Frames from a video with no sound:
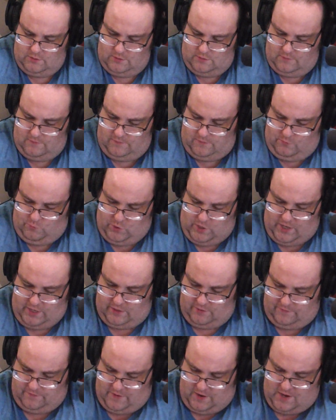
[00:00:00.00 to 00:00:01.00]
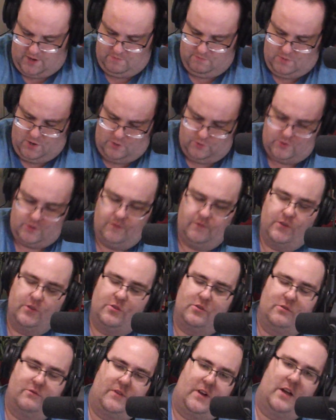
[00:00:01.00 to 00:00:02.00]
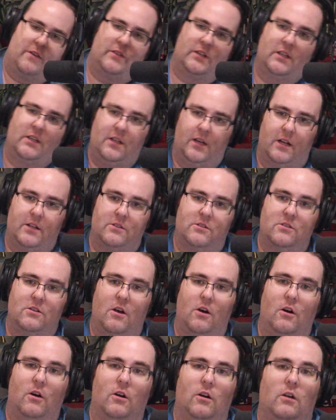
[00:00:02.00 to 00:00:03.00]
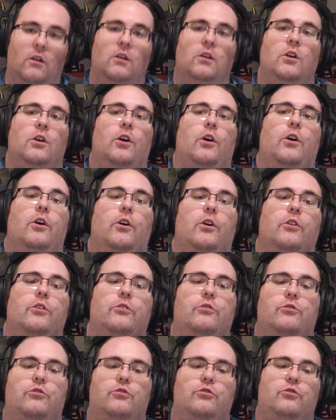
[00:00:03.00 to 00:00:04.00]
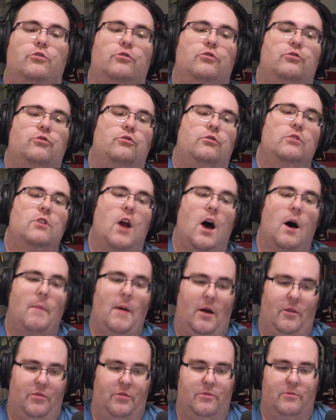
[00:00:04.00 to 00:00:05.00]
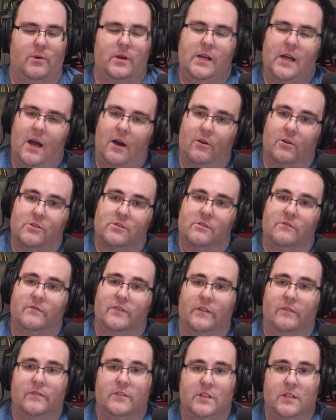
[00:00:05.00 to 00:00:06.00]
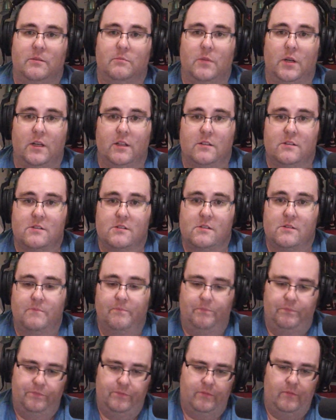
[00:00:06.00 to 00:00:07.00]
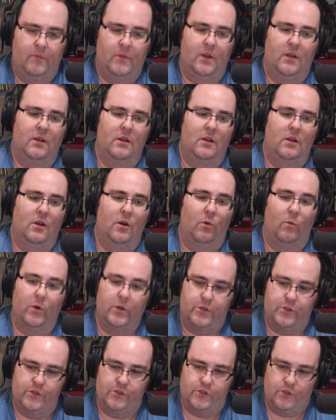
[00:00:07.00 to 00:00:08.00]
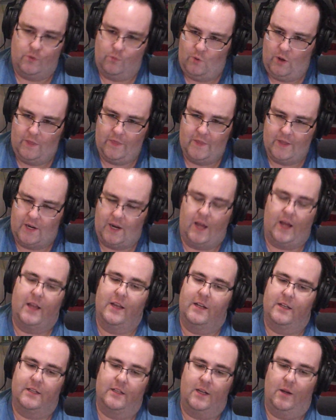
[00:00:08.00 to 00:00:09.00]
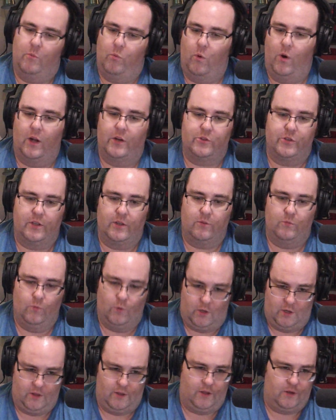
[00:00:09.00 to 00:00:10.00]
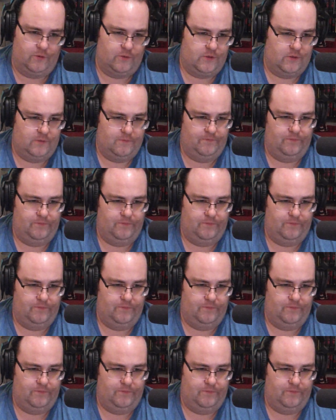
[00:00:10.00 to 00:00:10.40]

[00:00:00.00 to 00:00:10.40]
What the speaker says: from what I could find, most of the surviving cuts are about 3 hours and 15 minutes, which is the one that I ended up watching, one of those.